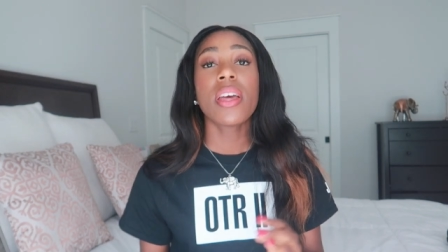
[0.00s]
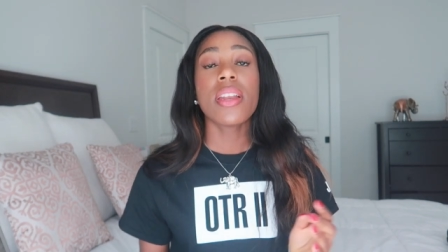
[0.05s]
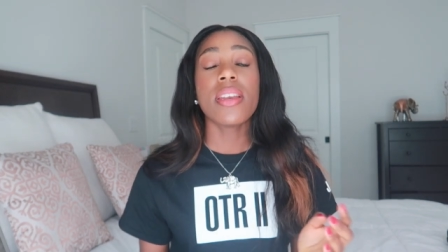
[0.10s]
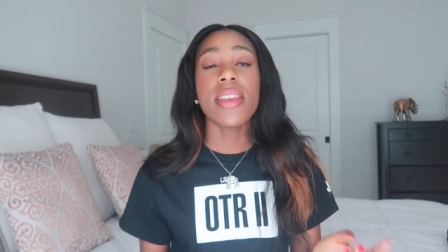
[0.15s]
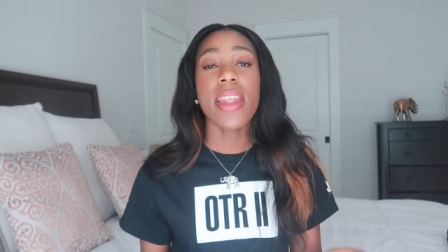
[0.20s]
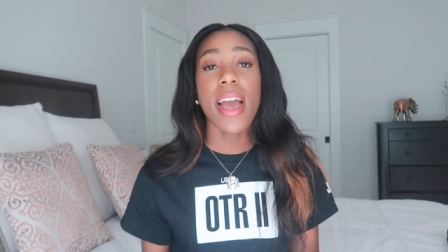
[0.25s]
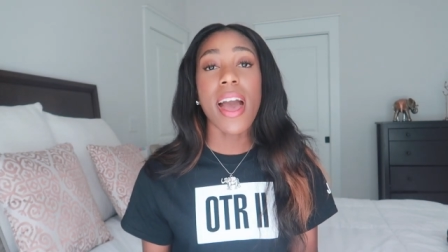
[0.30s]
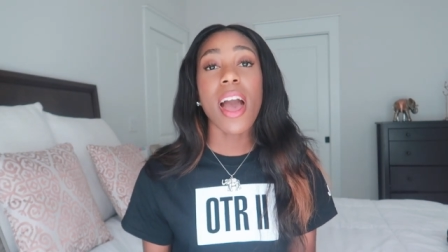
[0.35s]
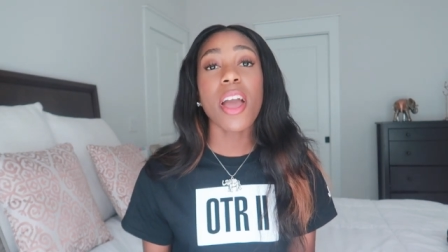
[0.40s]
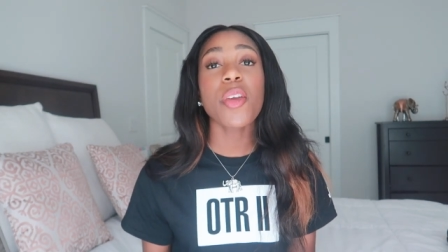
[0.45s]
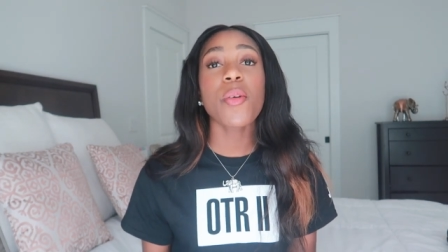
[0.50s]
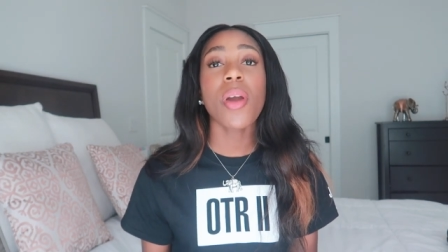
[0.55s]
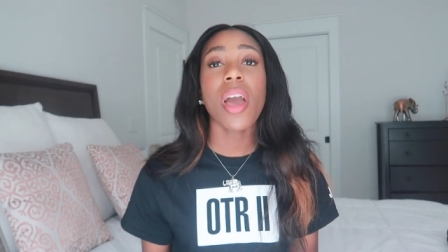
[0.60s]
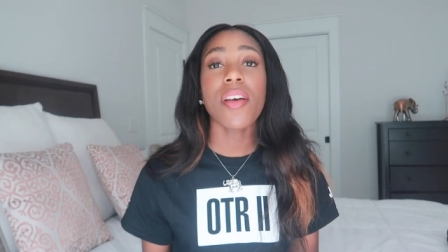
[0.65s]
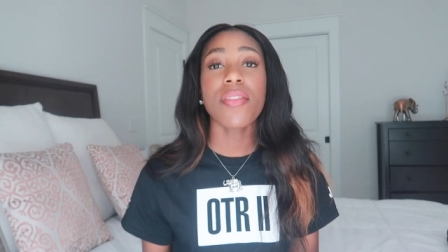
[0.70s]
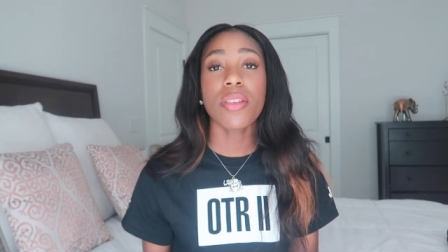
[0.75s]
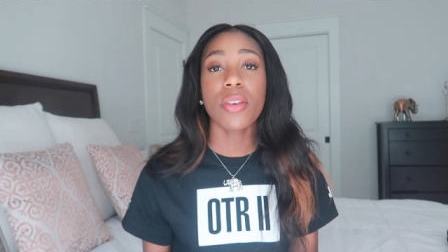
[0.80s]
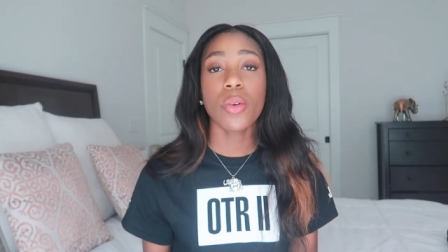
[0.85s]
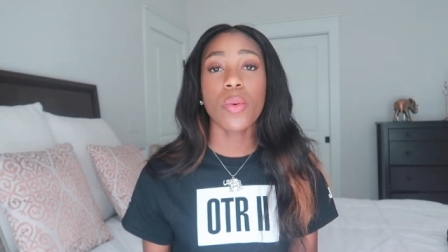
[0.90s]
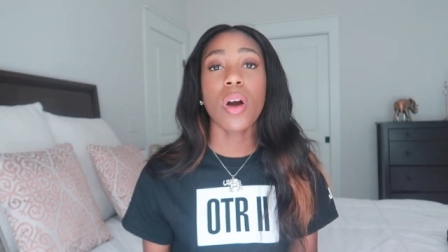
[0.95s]
now you
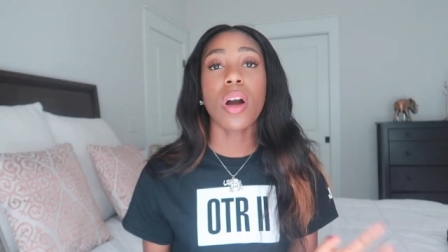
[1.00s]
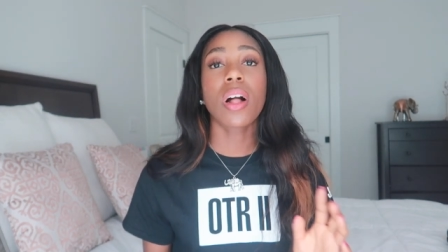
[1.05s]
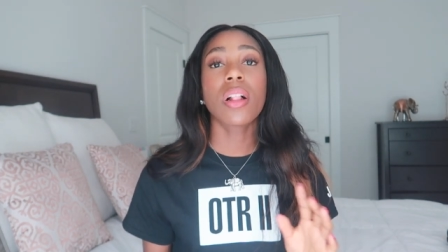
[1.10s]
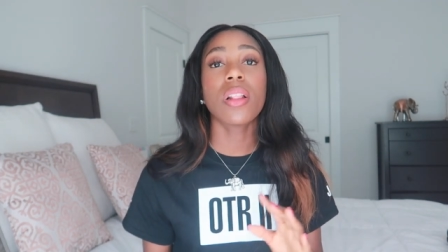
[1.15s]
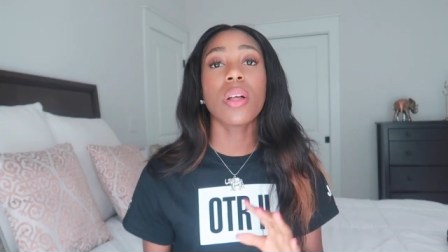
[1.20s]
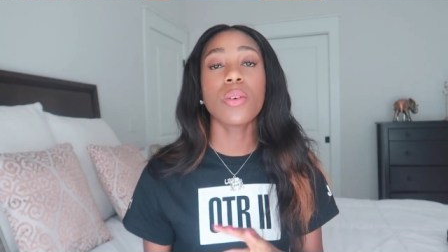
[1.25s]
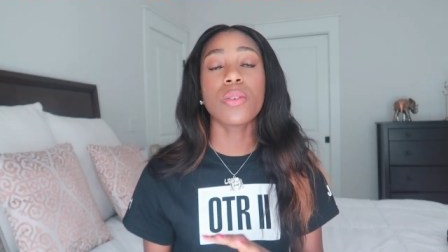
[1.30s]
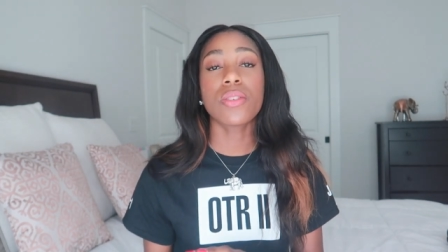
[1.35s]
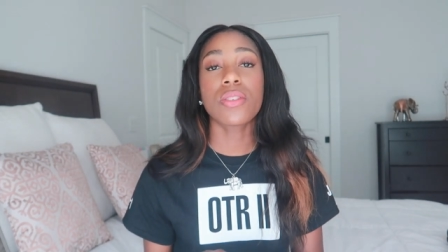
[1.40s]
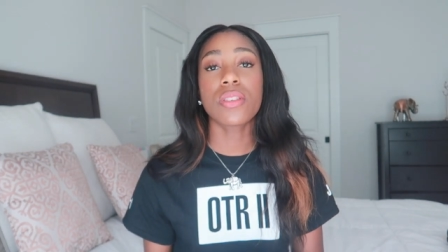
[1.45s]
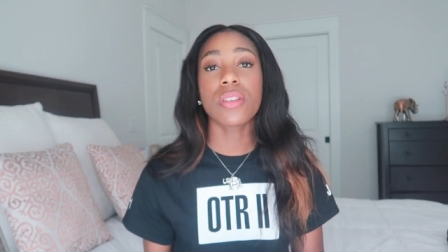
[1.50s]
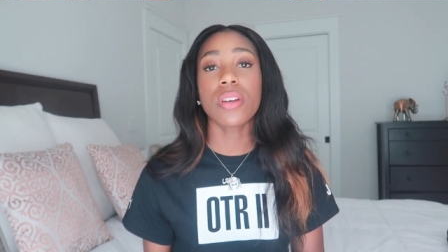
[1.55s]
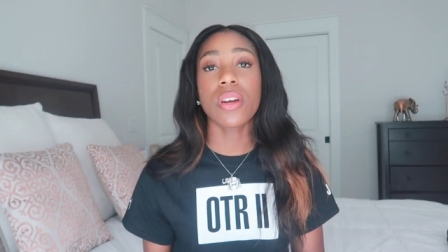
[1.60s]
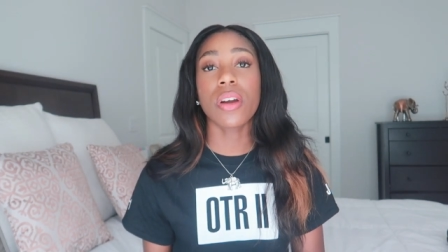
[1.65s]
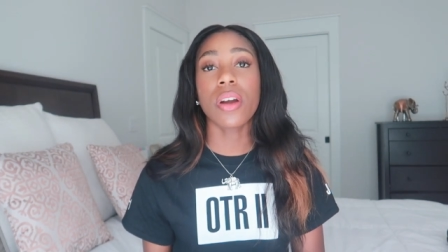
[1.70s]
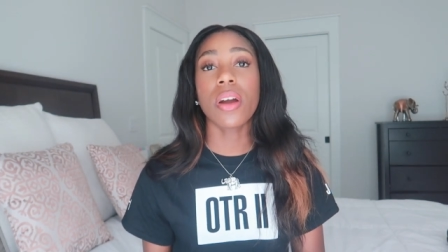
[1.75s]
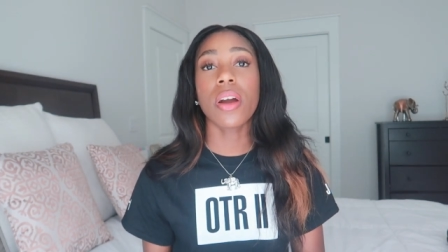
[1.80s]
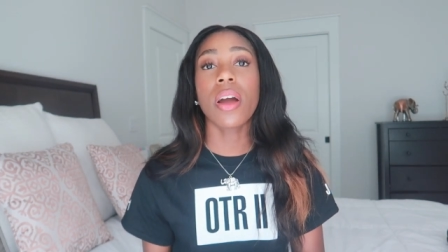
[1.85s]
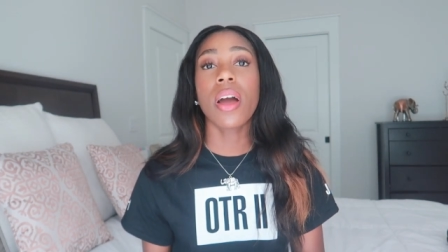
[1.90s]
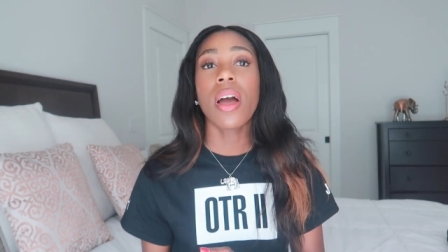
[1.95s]
have to do a
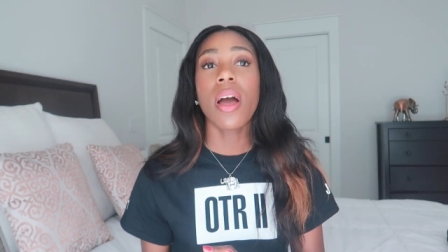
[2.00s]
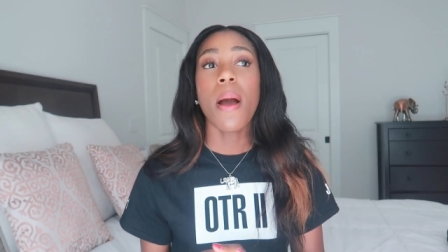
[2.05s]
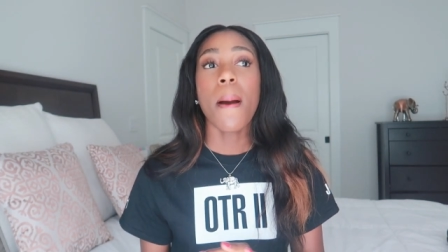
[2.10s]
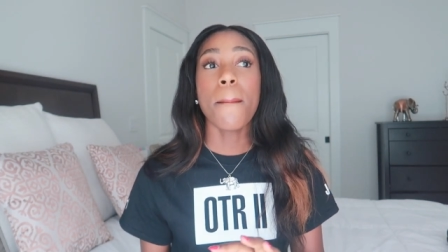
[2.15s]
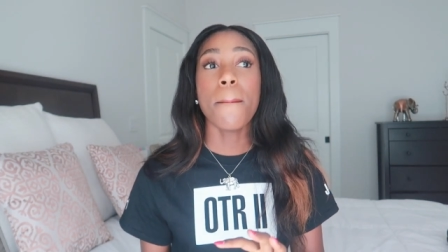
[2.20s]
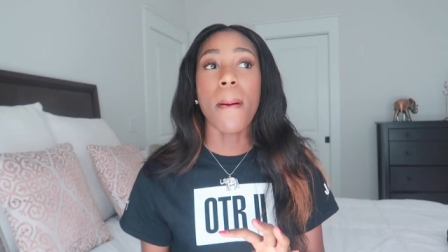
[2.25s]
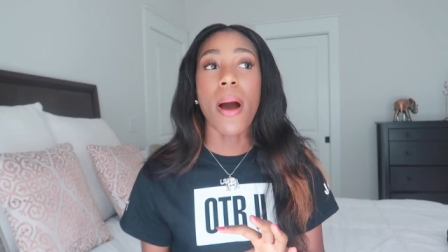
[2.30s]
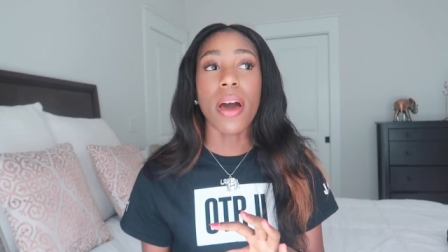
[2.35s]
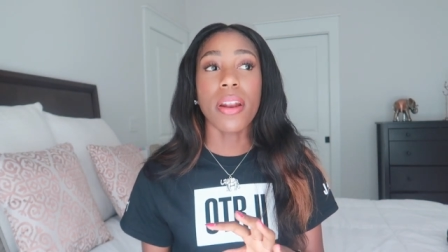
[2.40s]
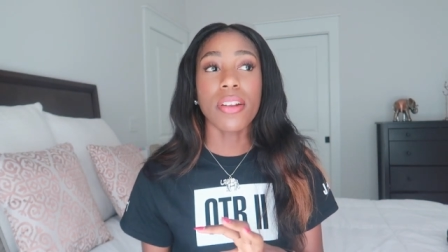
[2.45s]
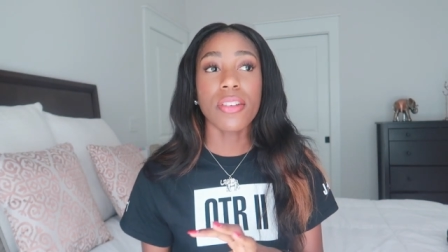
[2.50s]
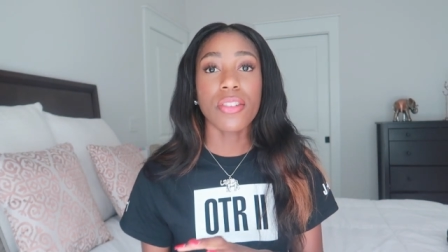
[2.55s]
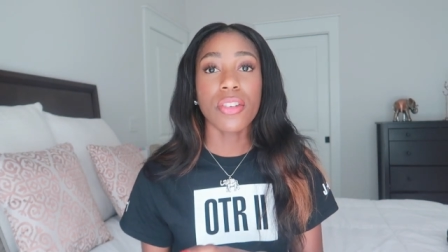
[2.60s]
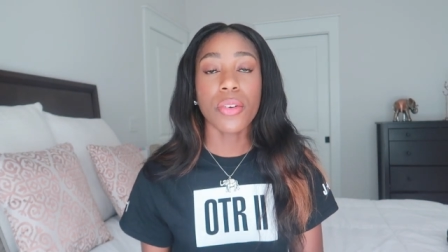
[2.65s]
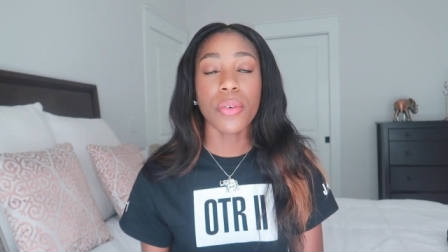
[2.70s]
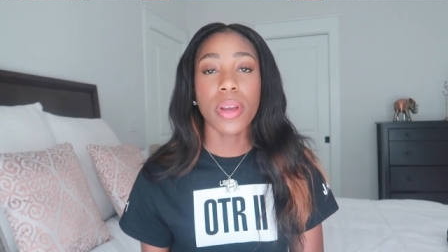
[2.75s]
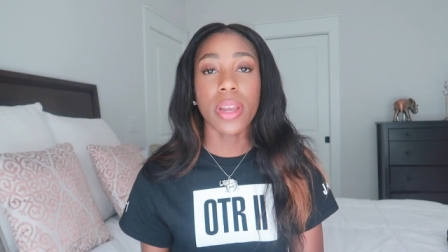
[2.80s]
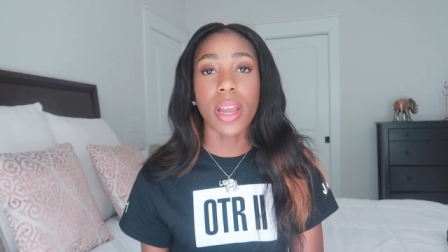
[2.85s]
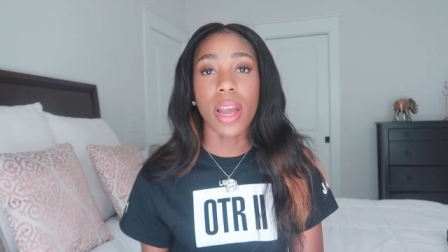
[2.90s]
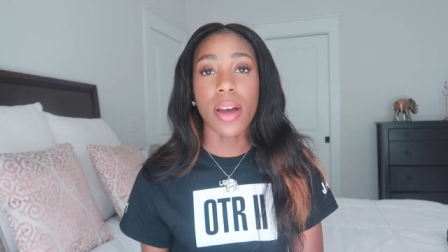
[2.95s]
closer
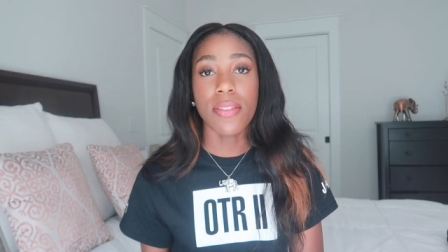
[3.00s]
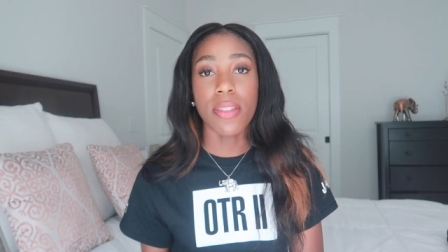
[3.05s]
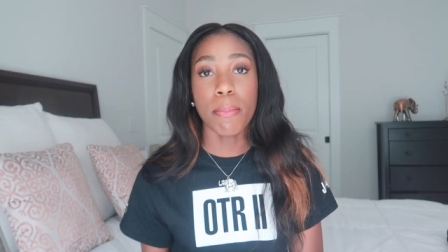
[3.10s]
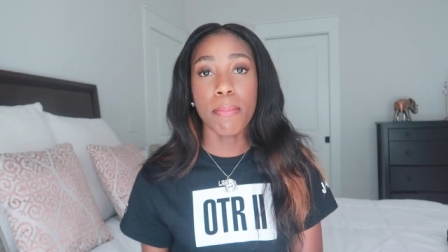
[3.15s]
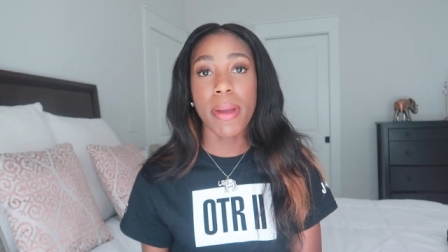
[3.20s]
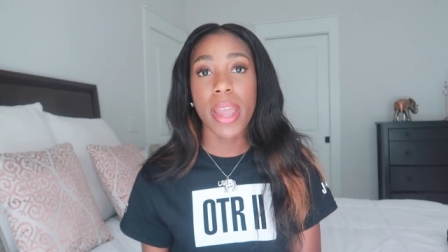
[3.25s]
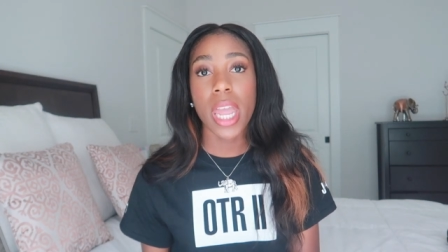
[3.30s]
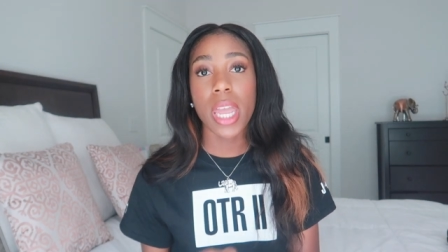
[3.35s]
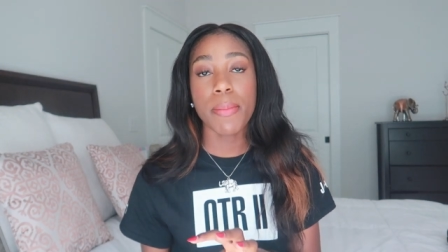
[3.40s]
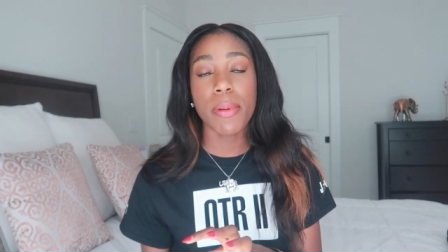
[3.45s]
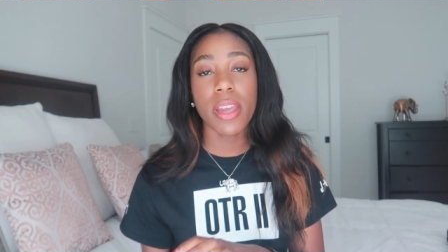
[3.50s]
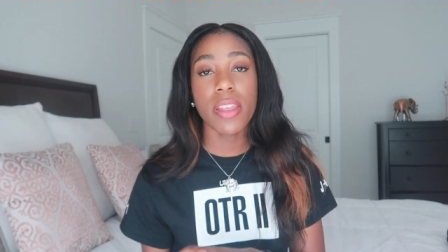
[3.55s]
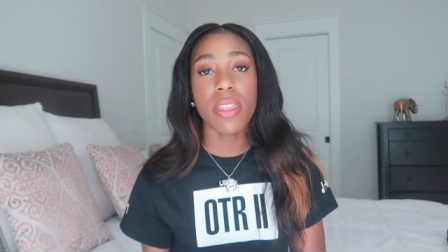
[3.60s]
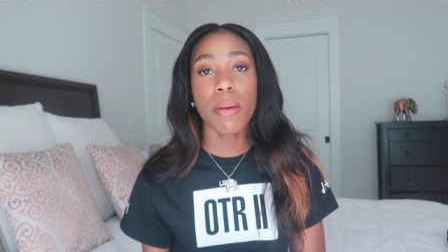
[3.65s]
monitoring of the baby,